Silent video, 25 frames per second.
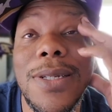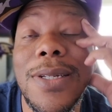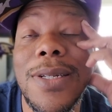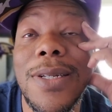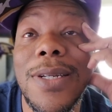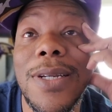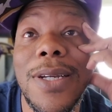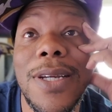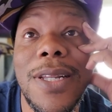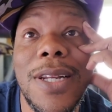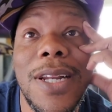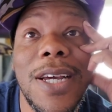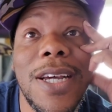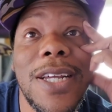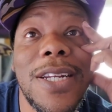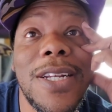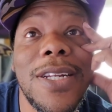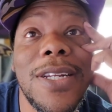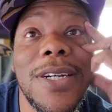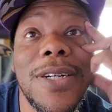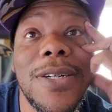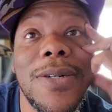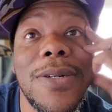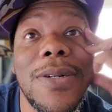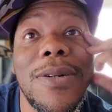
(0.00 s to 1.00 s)
And I
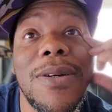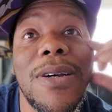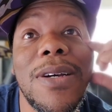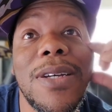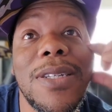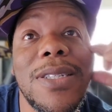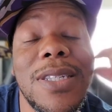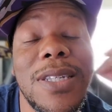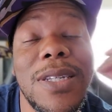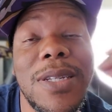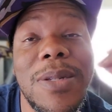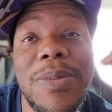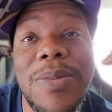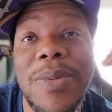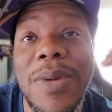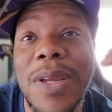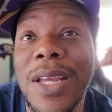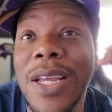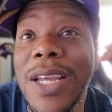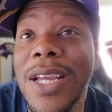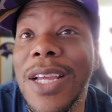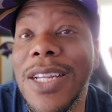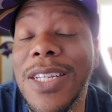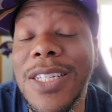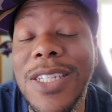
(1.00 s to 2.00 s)
know I see
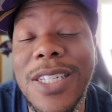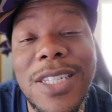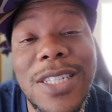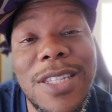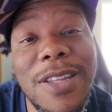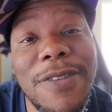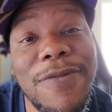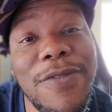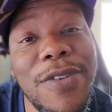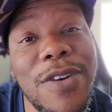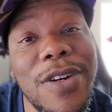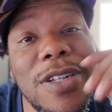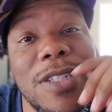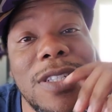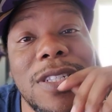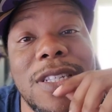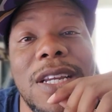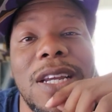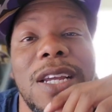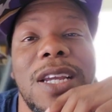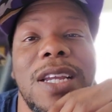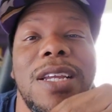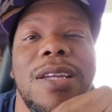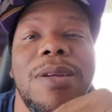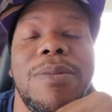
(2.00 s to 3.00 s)
it's just the first
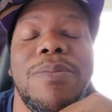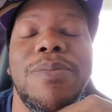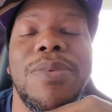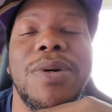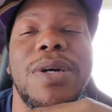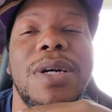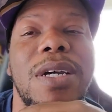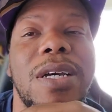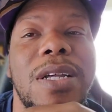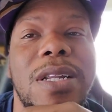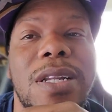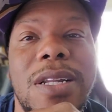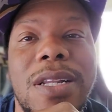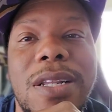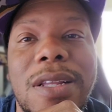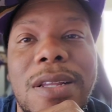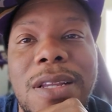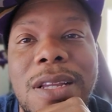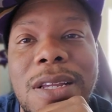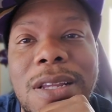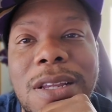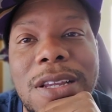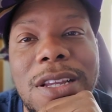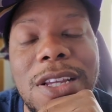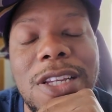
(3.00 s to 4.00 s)
game, but
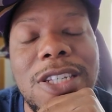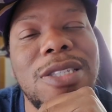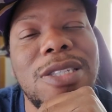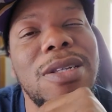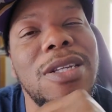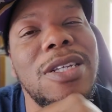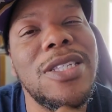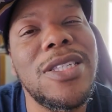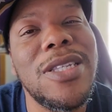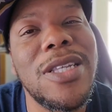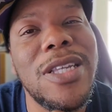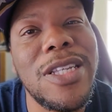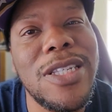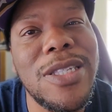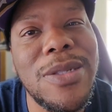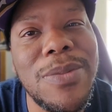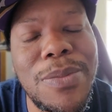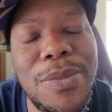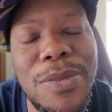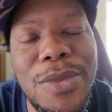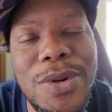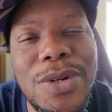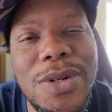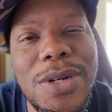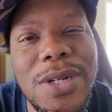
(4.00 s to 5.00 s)
it's it's it's
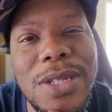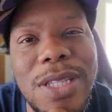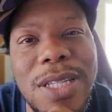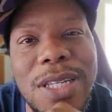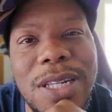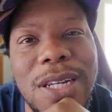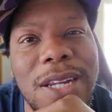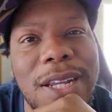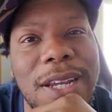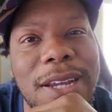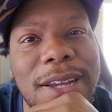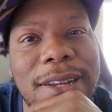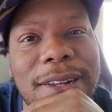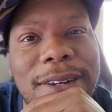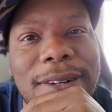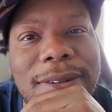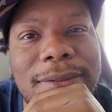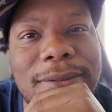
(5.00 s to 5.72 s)
more than that.